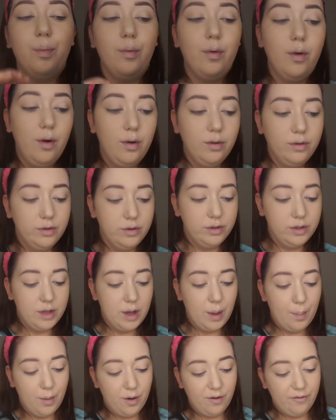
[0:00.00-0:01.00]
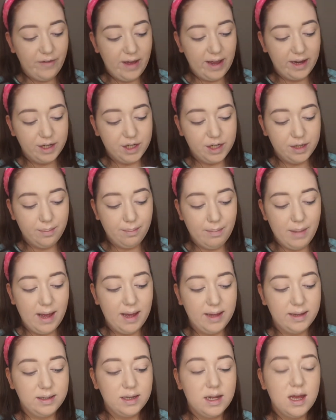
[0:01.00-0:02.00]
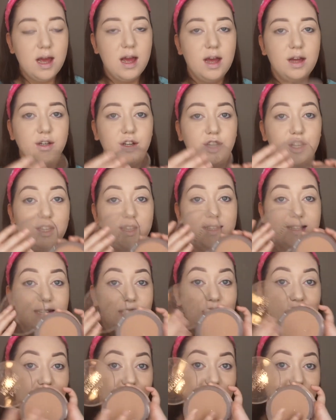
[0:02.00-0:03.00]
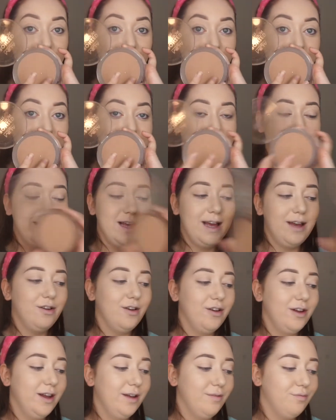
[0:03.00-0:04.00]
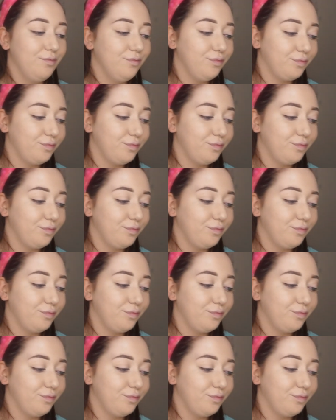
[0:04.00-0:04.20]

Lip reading: Bronzed Perfection Matte. Now you can see I have ruined the design on it.